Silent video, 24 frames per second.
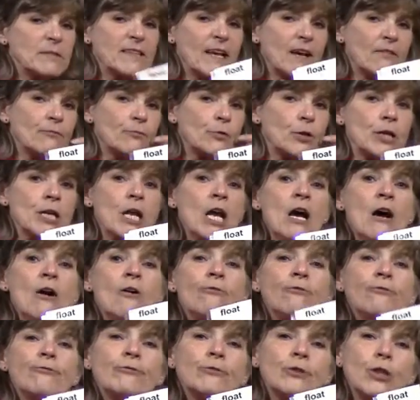F word,
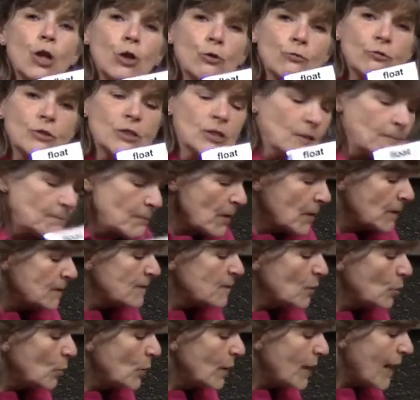float.
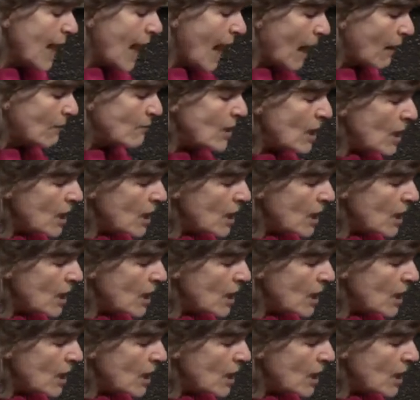So we have